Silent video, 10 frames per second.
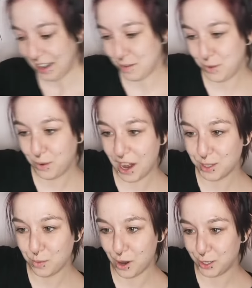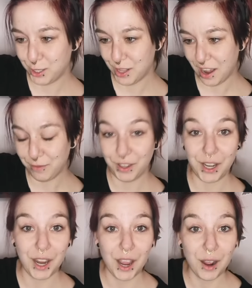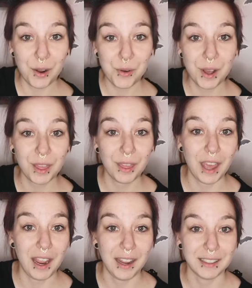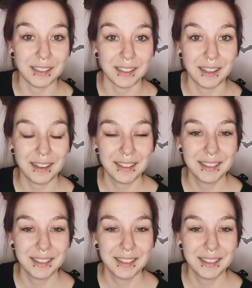if you guys watched that video, then